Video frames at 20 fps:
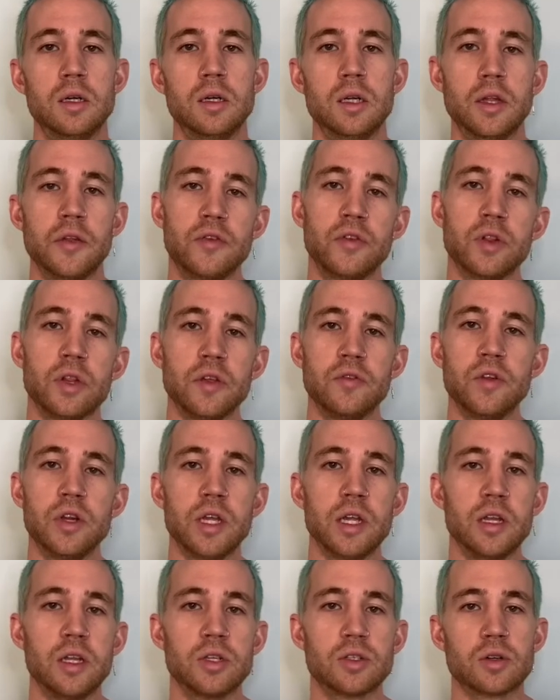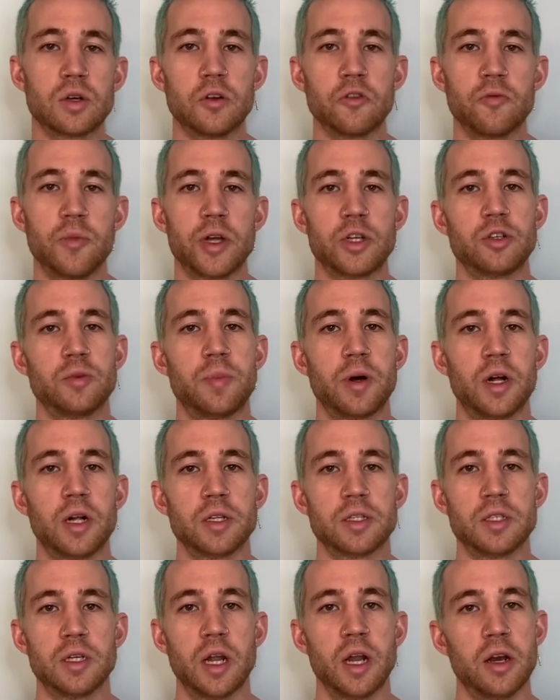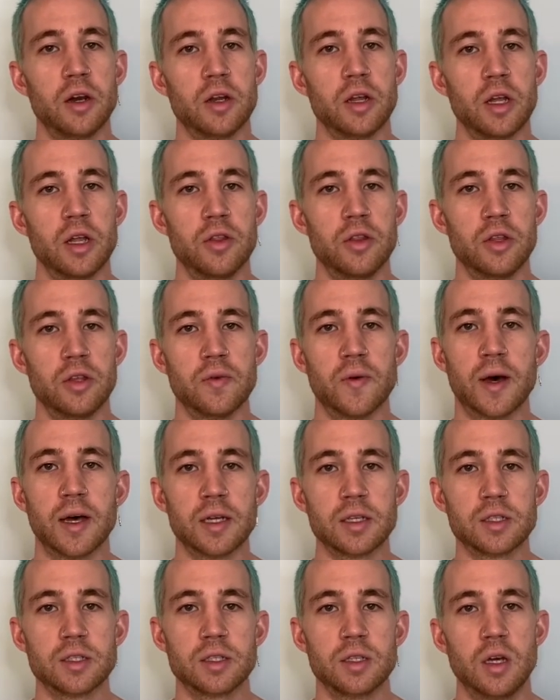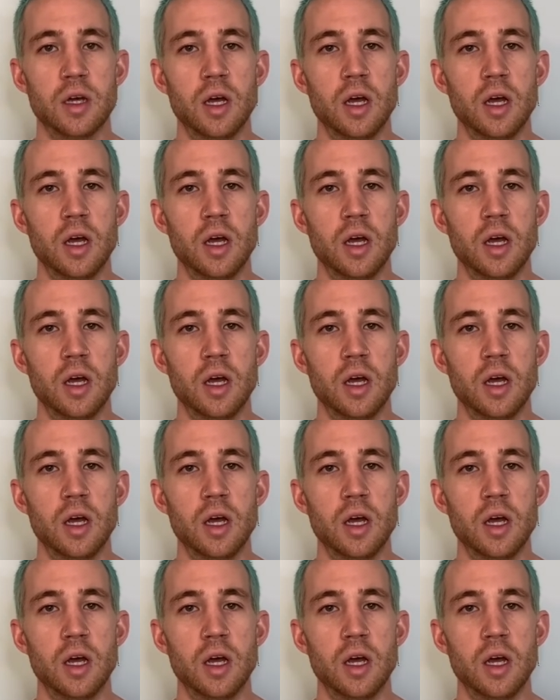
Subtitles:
If you live in any sort of metropolitan area in the US,